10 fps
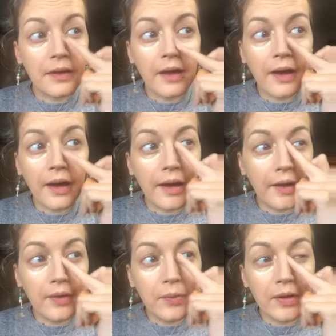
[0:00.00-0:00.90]

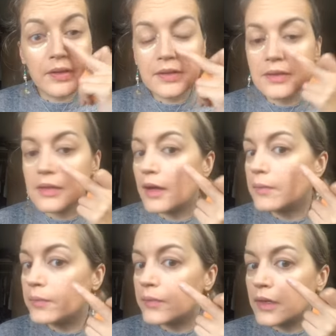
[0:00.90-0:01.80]
eye where it's
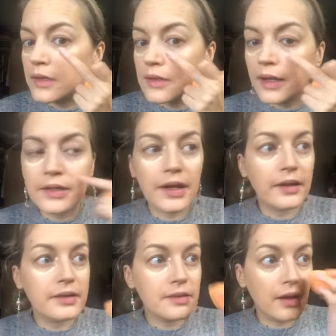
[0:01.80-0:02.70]
like a
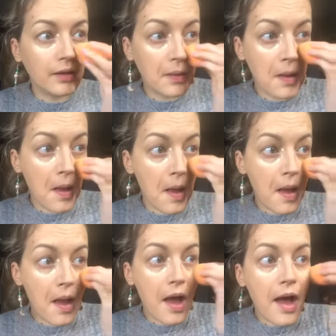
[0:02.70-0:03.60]
dark circle.
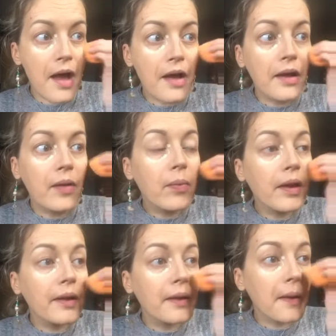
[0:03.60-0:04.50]
I
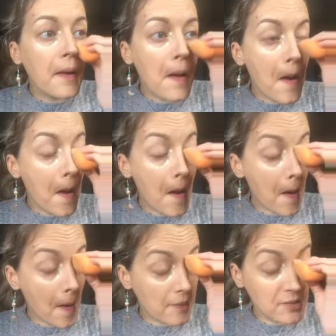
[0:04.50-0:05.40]
blend it
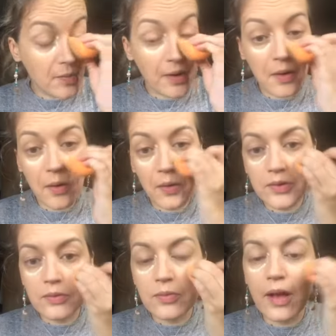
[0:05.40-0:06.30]
onto my nose
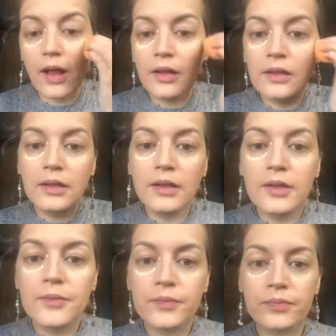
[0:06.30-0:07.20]
as well,
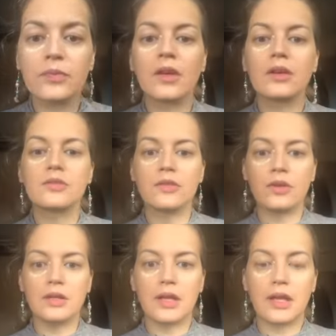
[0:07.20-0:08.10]
so
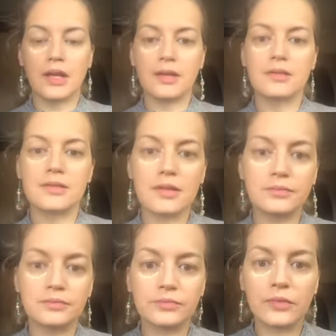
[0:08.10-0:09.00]
it is
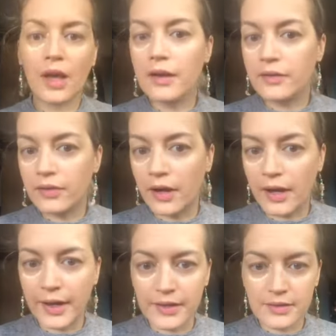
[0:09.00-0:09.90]
kind of
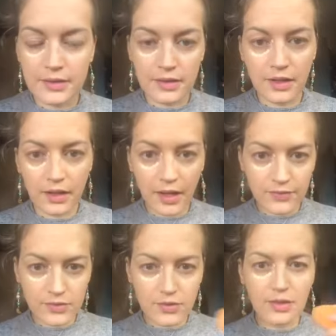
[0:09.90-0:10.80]
hides, it
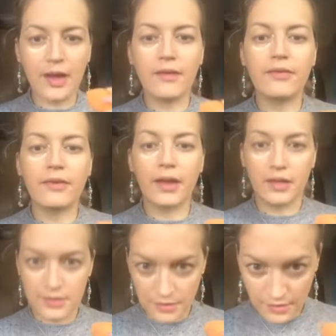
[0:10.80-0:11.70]
gives you that
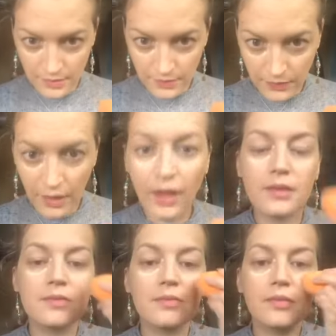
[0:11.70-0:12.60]
effect.
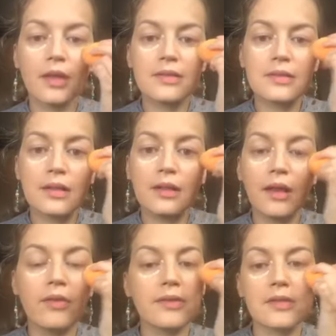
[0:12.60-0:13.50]
It's still,
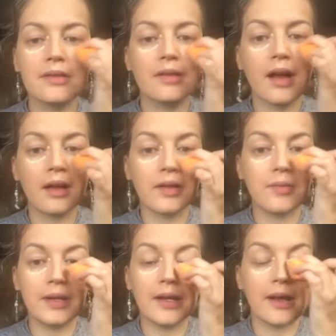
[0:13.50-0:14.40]
obviously you can't
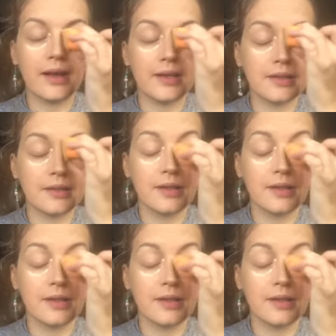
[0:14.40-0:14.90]
completely hide it,